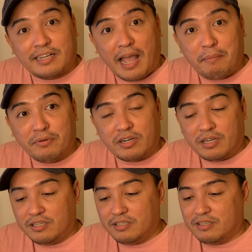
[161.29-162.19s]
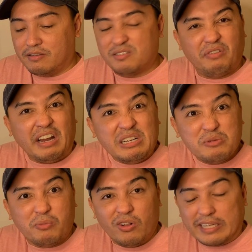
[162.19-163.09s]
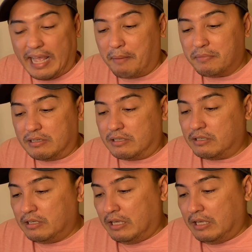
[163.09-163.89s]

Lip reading: camera. It's a very small camera.